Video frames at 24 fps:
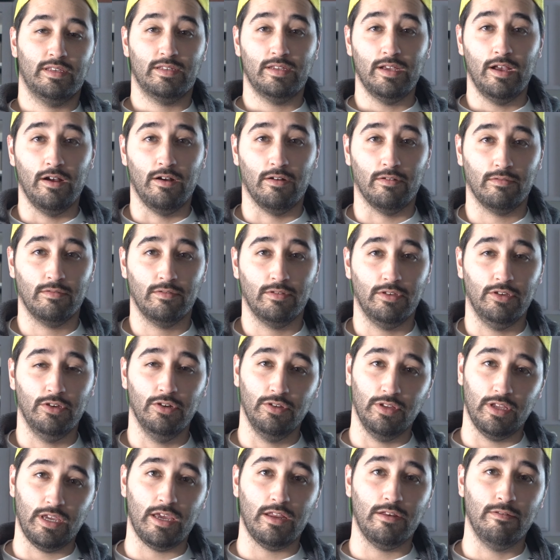So,
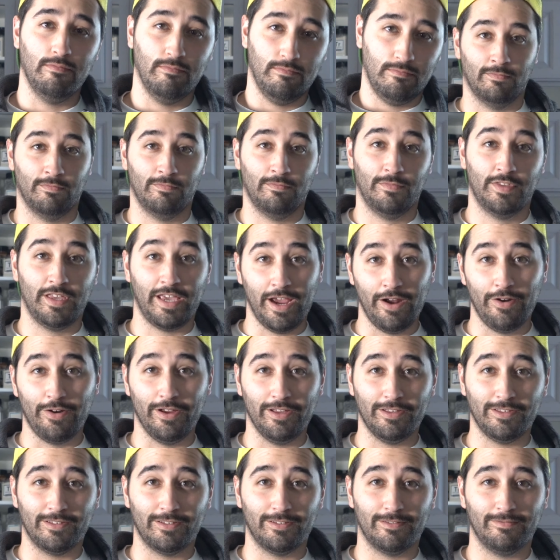you'll need
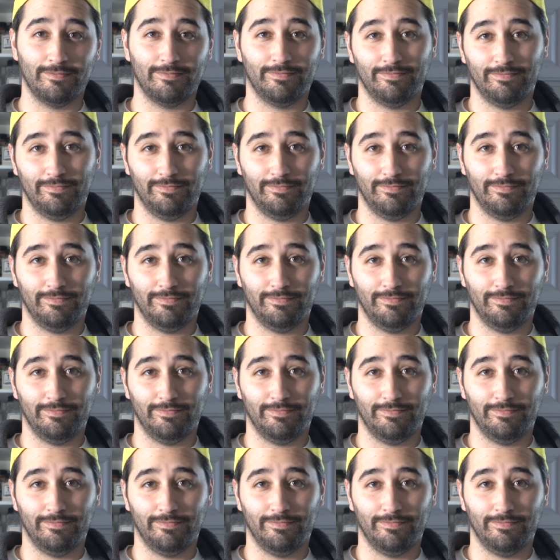carrots.